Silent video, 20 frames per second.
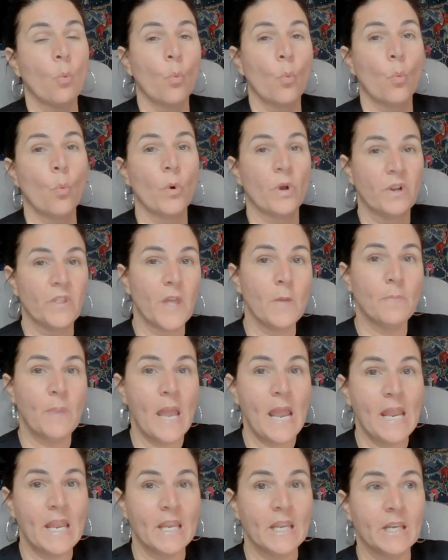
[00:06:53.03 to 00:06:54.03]
what are they
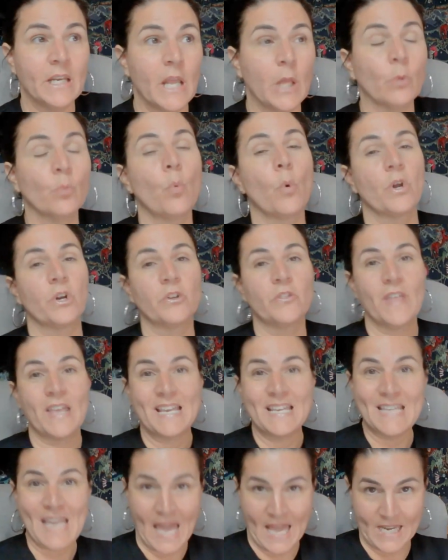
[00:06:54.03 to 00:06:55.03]
paying and what are
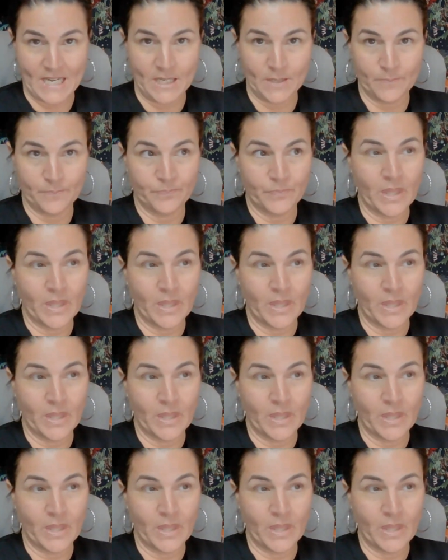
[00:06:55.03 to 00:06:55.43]
they getting?